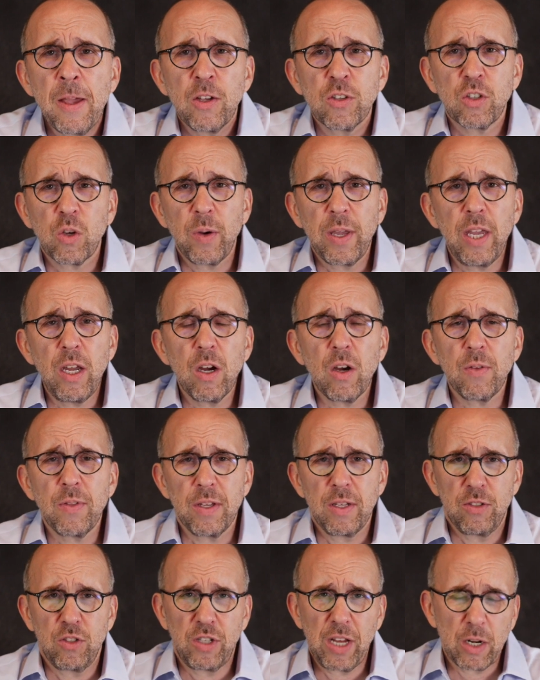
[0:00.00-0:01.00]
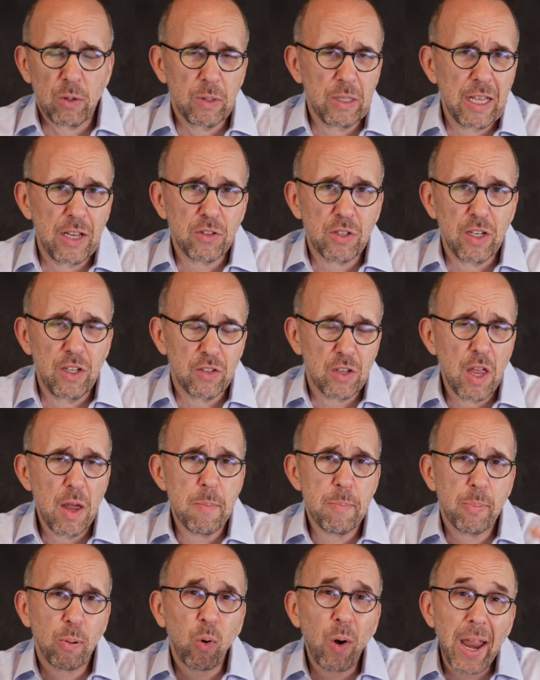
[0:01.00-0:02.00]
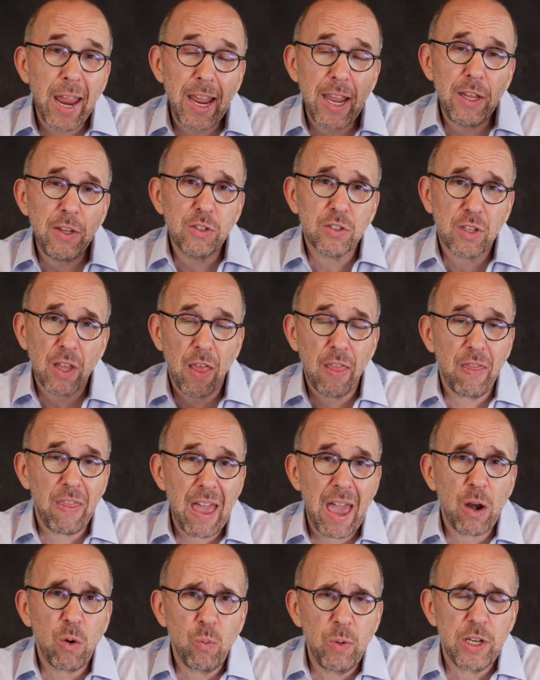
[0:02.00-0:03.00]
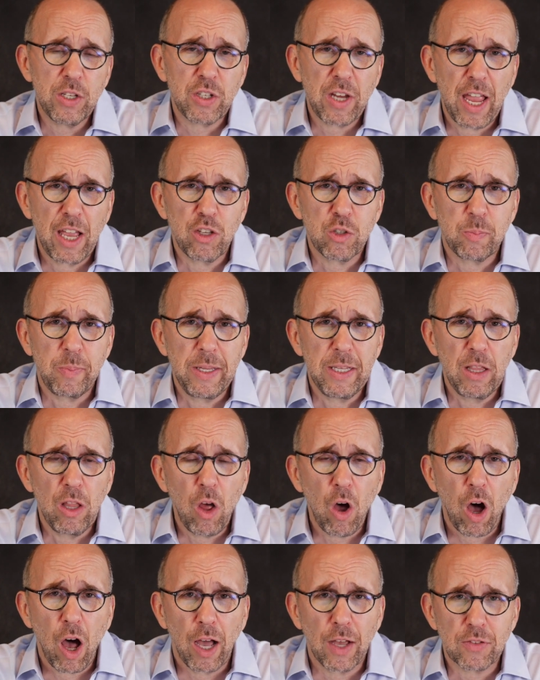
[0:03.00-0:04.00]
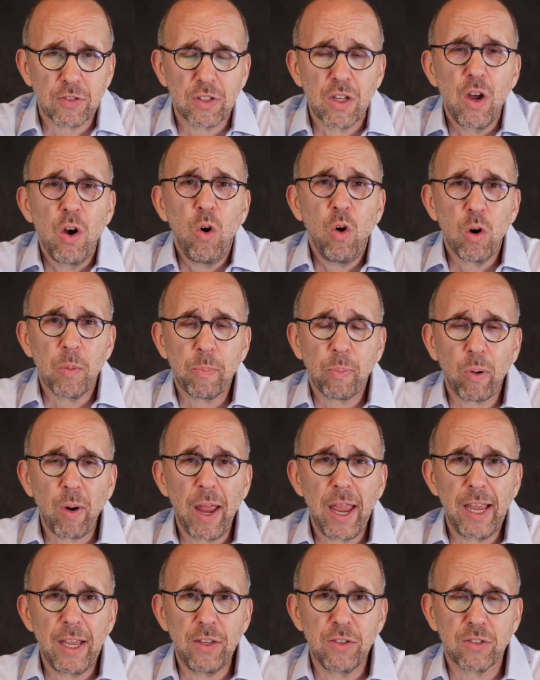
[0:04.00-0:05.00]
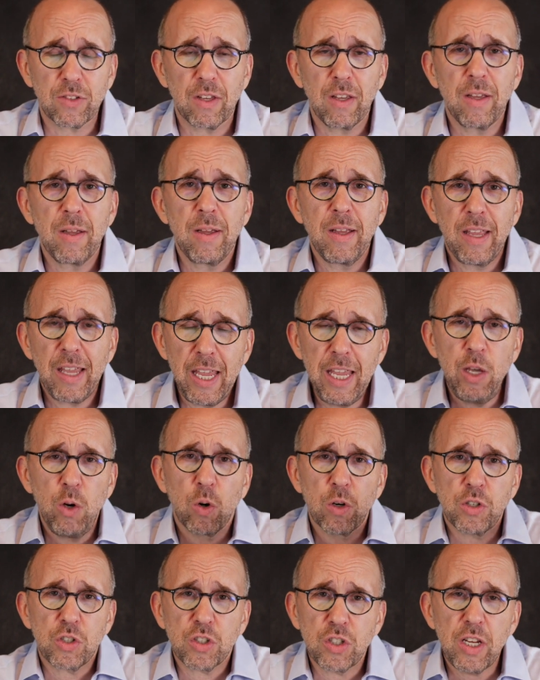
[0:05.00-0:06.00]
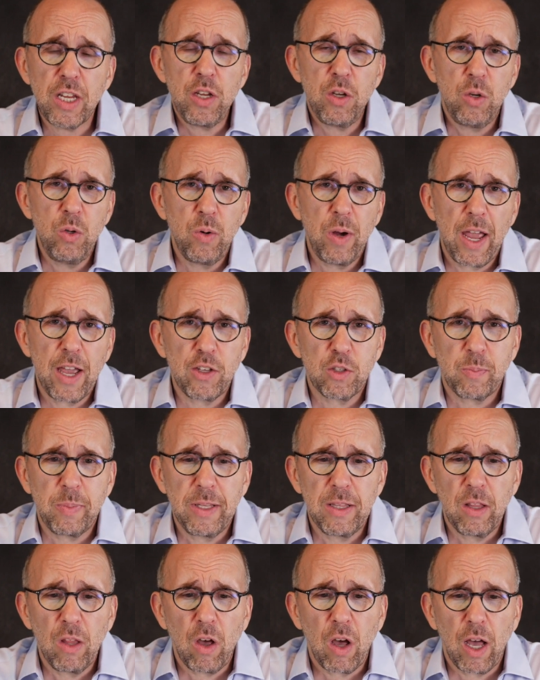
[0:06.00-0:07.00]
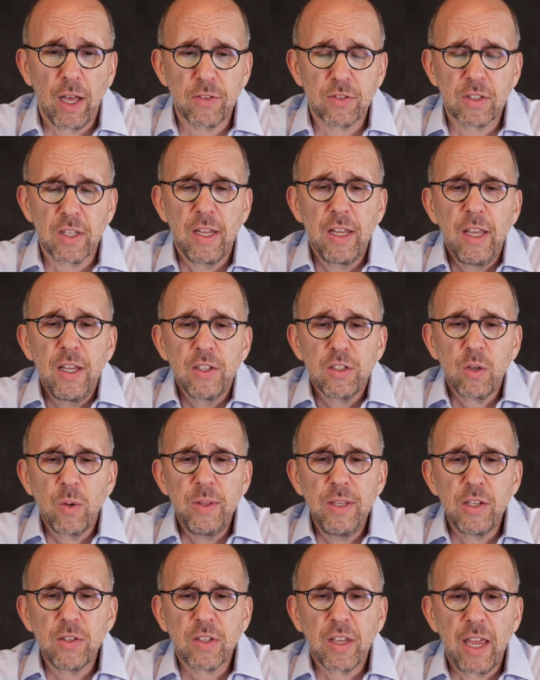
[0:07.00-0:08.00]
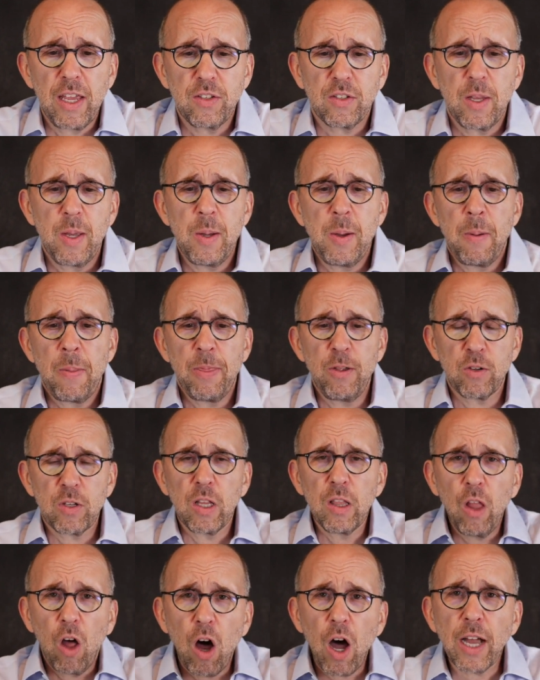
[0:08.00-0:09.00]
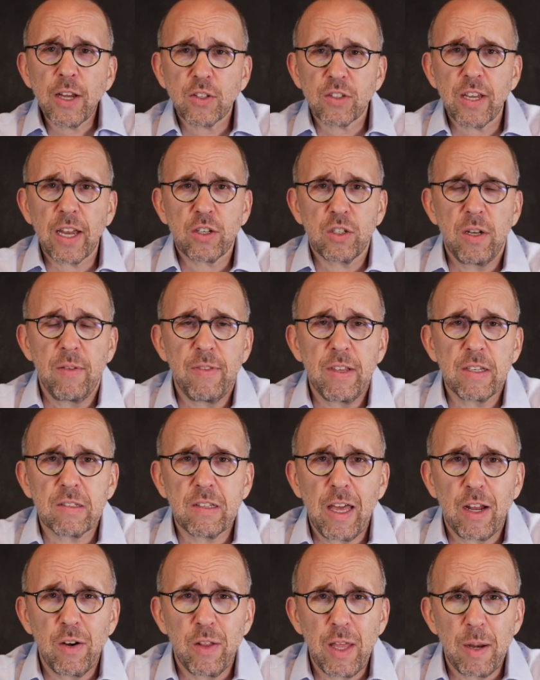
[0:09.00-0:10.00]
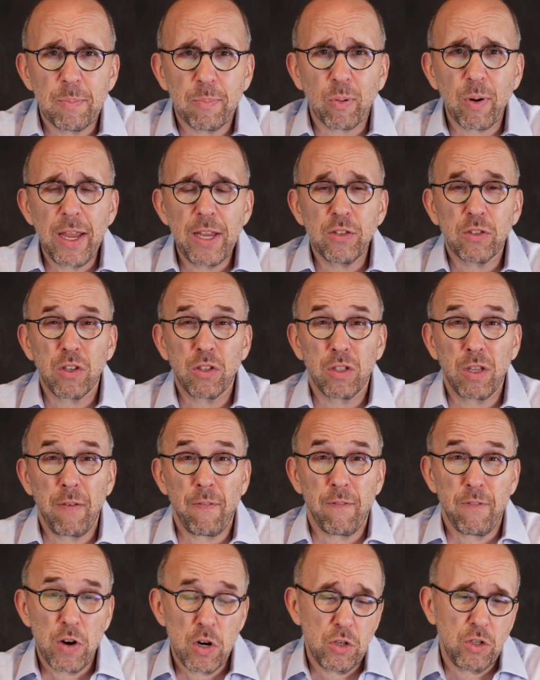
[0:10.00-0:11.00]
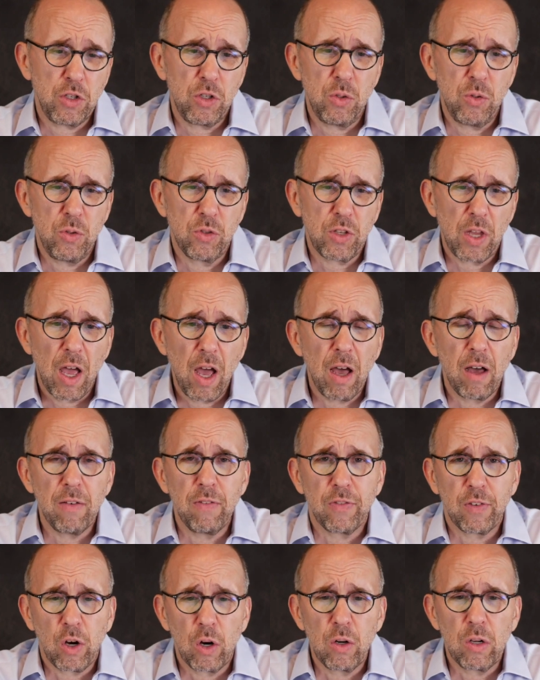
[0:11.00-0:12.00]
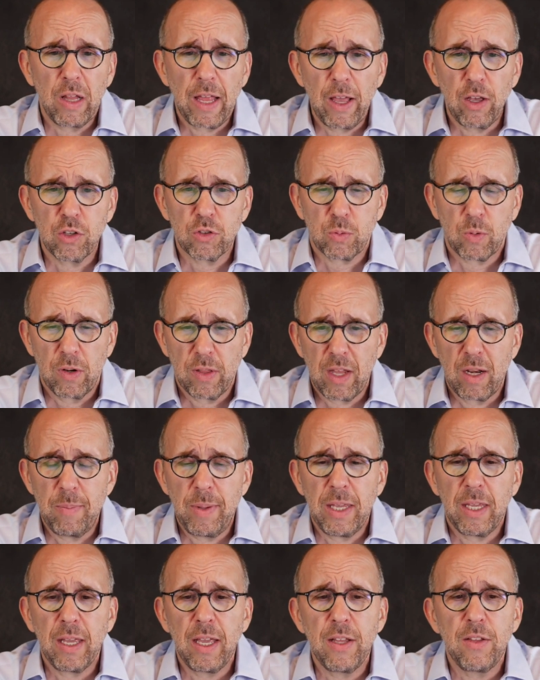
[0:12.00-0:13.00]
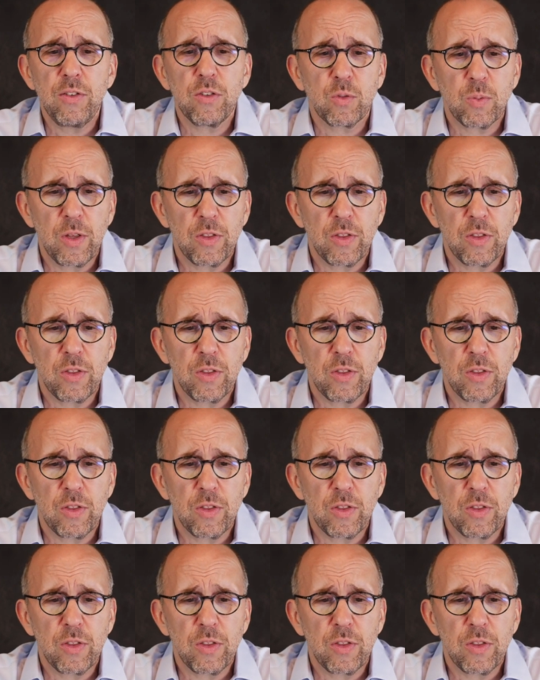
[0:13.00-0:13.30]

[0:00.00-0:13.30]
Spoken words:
So here the general lesson is praise that which has been lost, or praise he or she who has been lost. So in this case, there's a long section of this letter that praises the virtues of Col Ellsworth, and it begins